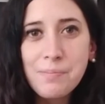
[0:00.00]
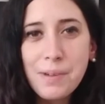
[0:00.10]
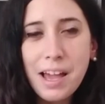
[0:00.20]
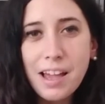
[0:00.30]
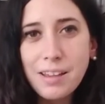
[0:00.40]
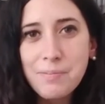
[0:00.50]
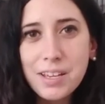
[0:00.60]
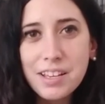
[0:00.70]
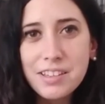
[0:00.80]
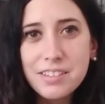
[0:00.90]
bank,
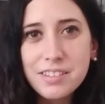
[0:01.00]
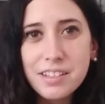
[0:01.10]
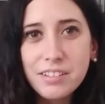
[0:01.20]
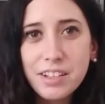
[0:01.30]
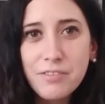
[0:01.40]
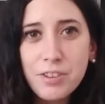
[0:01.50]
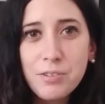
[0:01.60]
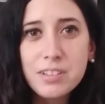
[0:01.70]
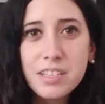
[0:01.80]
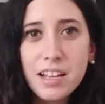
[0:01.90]
because he'll give you
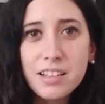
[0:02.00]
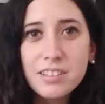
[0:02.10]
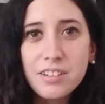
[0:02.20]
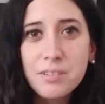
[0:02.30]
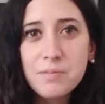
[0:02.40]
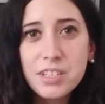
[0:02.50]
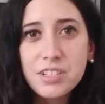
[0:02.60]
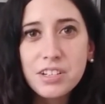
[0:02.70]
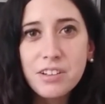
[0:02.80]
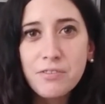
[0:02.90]
a second
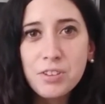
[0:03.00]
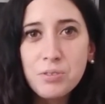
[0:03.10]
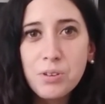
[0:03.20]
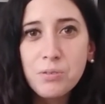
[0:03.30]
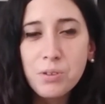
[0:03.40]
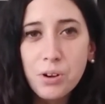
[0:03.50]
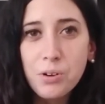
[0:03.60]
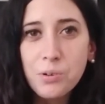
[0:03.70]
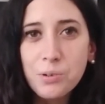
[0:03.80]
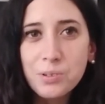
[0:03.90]
circumcision if you don't
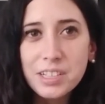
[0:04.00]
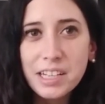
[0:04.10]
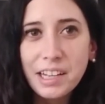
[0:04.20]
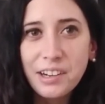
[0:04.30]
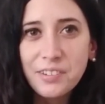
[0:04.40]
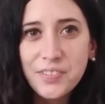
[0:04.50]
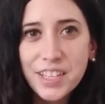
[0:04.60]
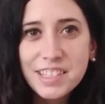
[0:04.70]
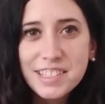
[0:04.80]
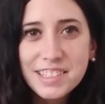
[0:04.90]
go take care of
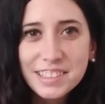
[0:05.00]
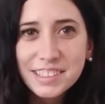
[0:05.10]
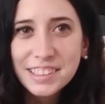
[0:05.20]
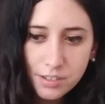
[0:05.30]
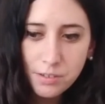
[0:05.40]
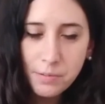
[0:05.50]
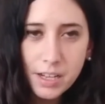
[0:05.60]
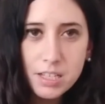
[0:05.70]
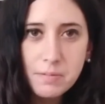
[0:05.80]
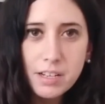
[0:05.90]
this. So my
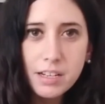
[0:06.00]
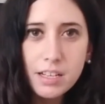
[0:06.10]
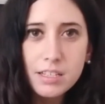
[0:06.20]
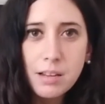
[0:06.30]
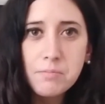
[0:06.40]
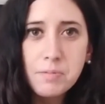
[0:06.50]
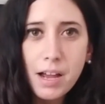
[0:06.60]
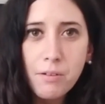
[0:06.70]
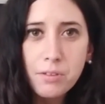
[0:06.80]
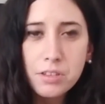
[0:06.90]
husband comes
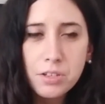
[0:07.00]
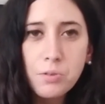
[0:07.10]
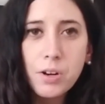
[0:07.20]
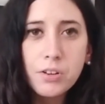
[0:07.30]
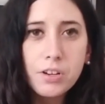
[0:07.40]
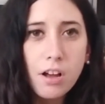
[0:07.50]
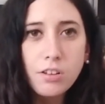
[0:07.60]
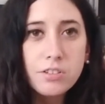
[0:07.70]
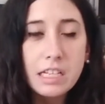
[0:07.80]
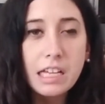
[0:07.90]
back with
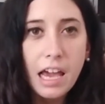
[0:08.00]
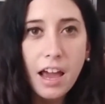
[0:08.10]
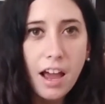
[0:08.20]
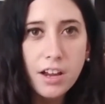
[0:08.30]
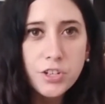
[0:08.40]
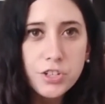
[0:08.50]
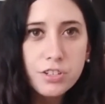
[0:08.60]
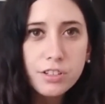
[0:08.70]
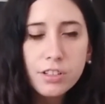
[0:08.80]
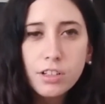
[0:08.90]
$200 in cash.
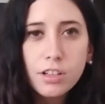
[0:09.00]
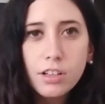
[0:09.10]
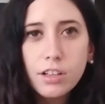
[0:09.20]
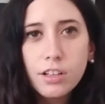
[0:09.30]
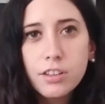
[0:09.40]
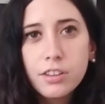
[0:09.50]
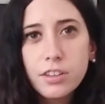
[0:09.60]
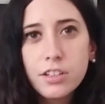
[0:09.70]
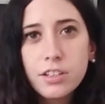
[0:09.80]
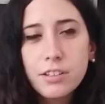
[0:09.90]

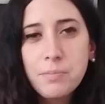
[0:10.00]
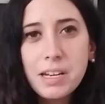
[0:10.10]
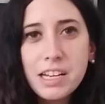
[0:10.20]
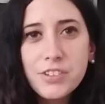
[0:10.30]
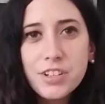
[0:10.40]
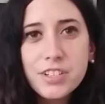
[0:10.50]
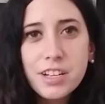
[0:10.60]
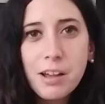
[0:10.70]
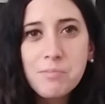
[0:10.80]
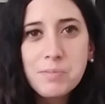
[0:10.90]
The
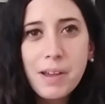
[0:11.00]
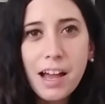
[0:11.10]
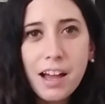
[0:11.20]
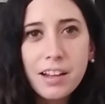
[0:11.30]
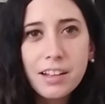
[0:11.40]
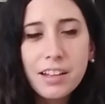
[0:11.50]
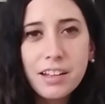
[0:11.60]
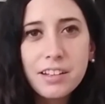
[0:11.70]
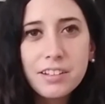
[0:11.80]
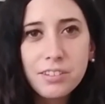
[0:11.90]
pediatrician comes back
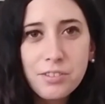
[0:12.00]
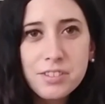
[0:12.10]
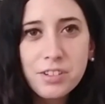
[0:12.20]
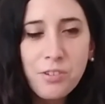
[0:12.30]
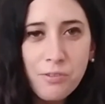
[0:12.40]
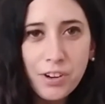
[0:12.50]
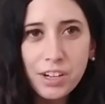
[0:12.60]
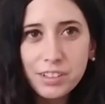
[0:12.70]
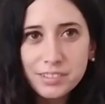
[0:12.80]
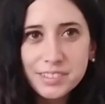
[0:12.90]
and looks it over.